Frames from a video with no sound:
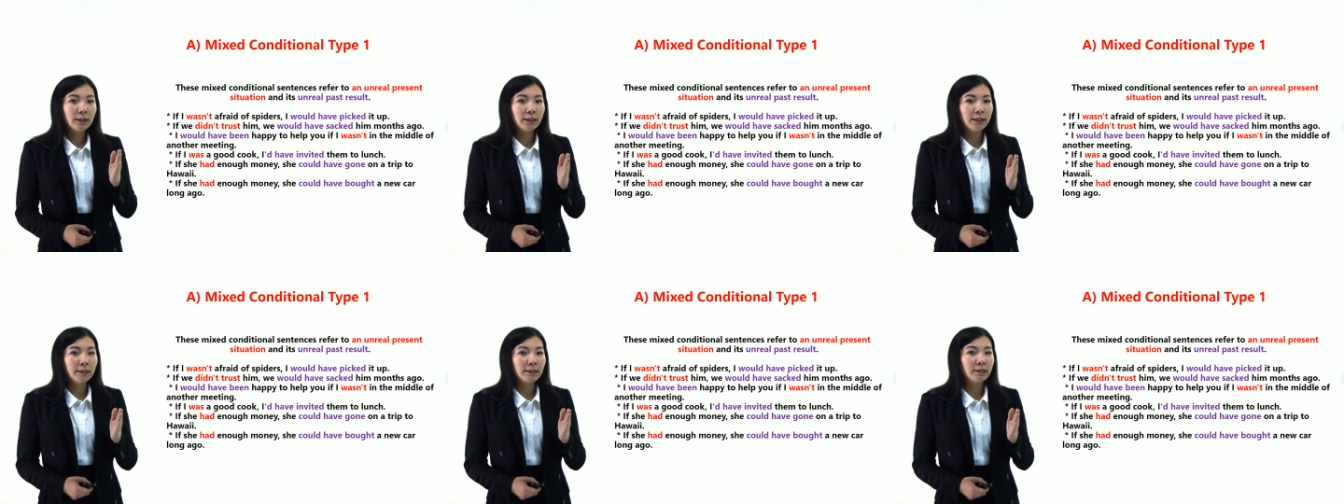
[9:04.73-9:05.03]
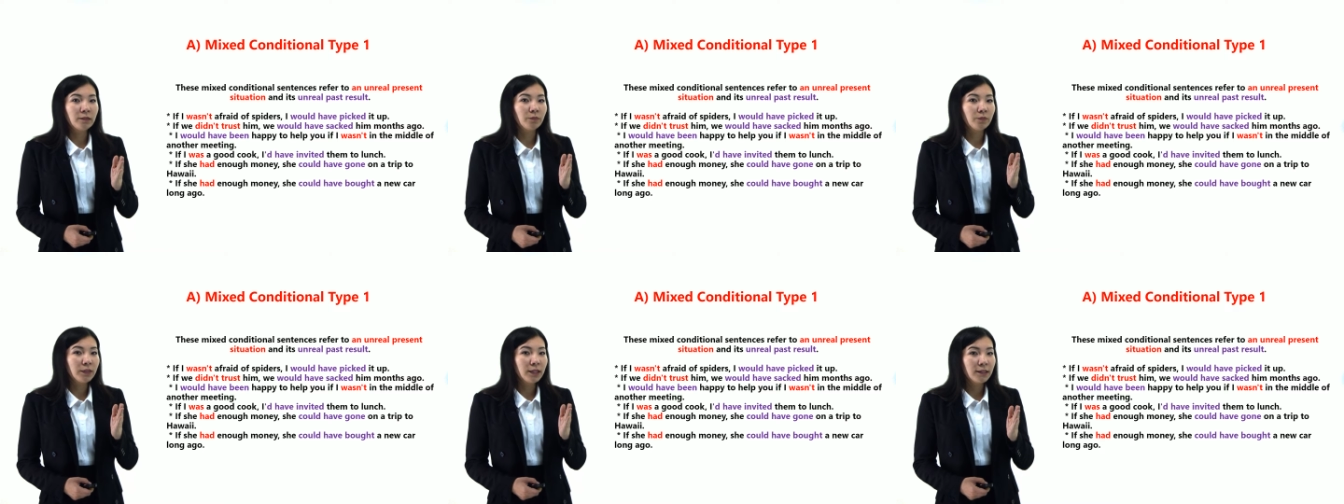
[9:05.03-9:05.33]

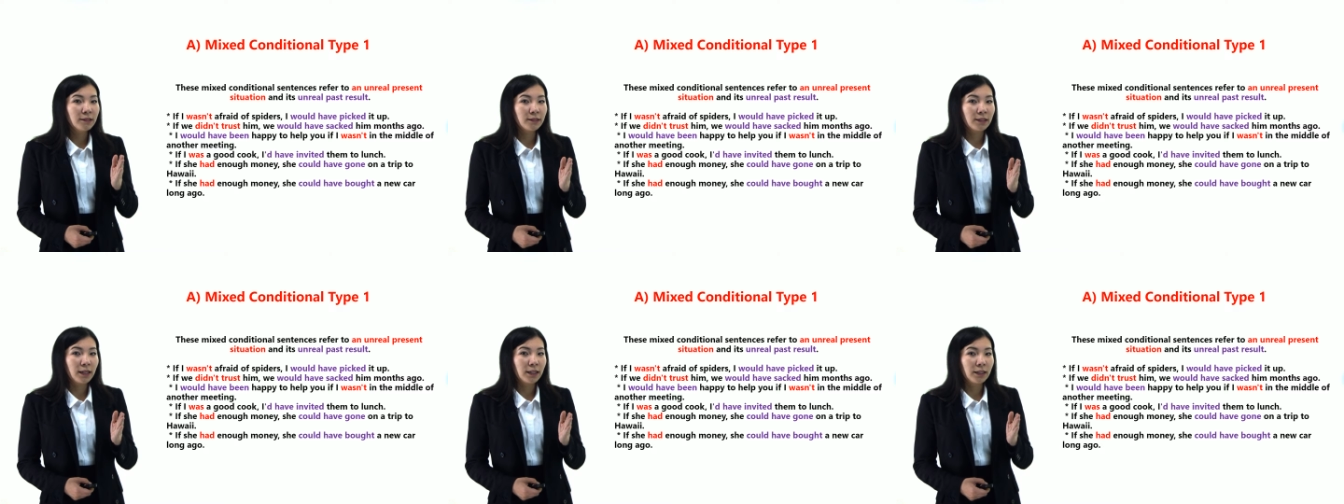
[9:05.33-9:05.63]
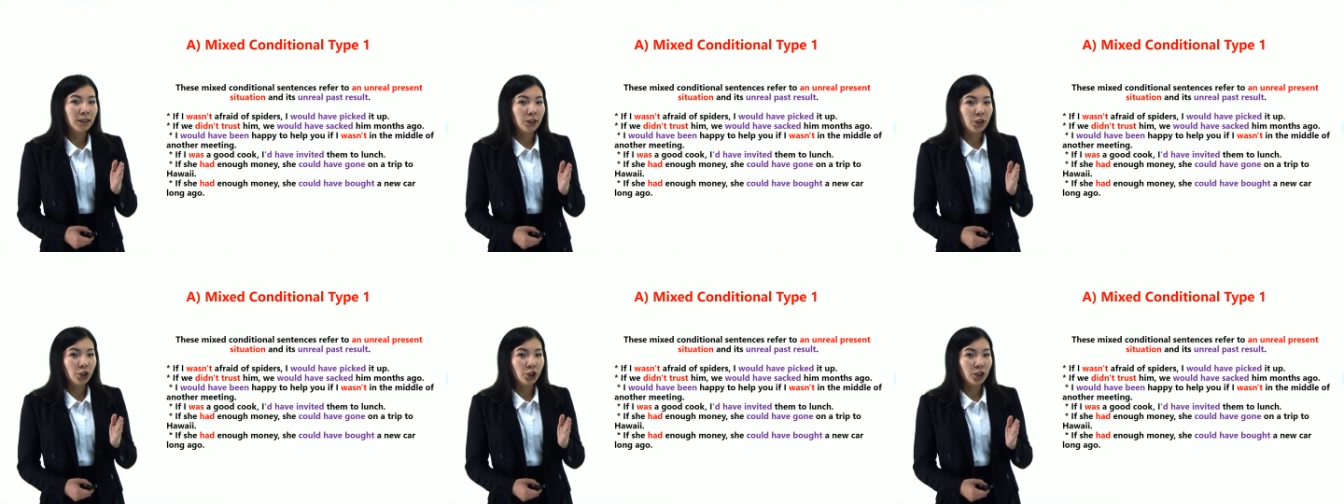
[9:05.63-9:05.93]
these mixed
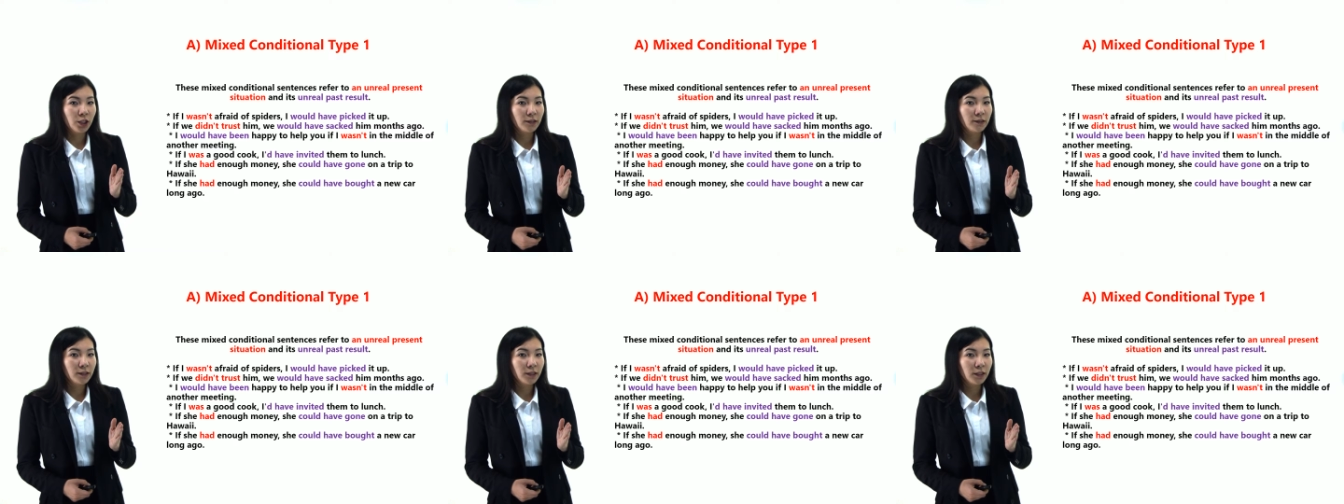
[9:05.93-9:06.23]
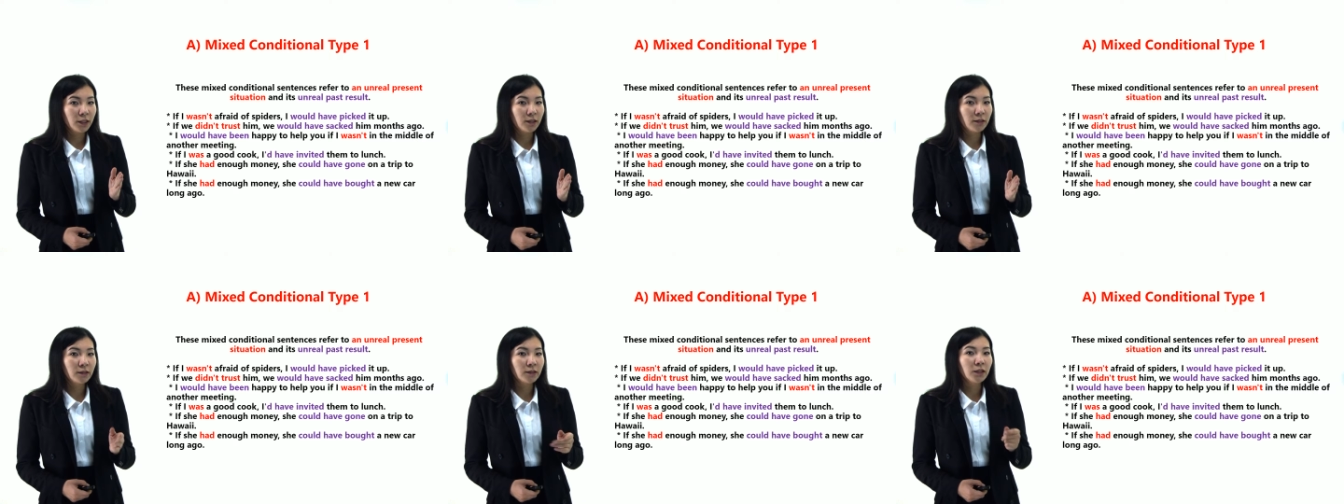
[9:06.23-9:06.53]
conditional
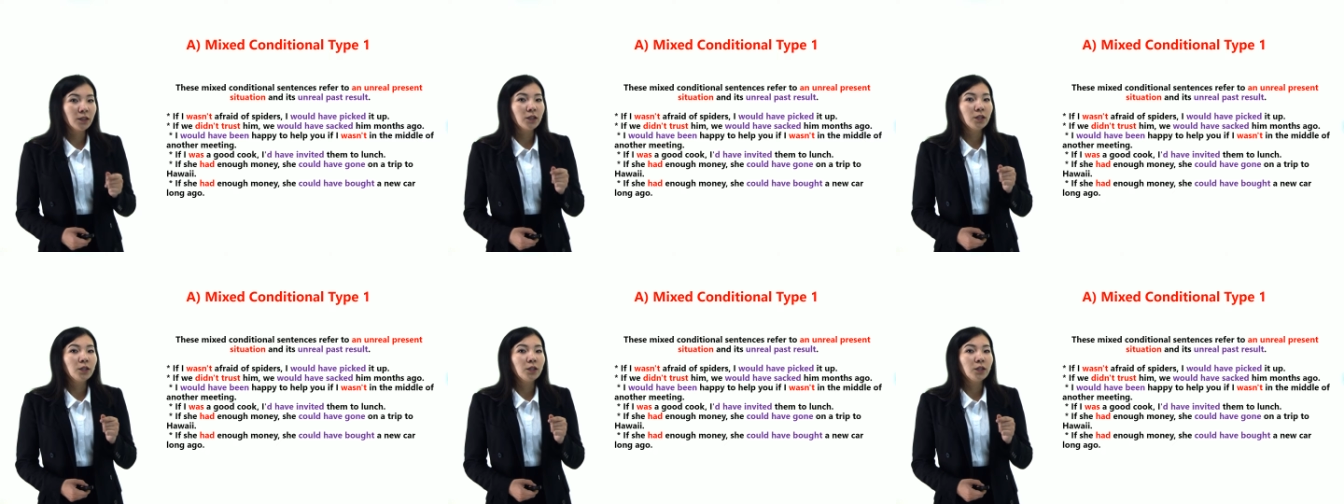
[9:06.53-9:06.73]
sentence